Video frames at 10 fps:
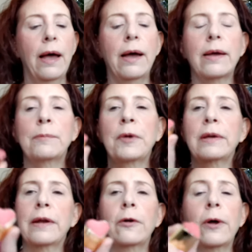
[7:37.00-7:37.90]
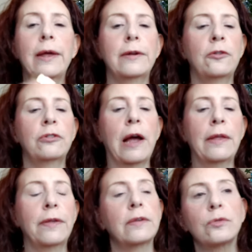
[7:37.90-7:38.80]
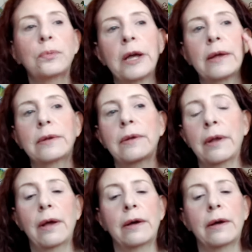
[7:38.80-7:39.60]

I'm going to go ahead and try this one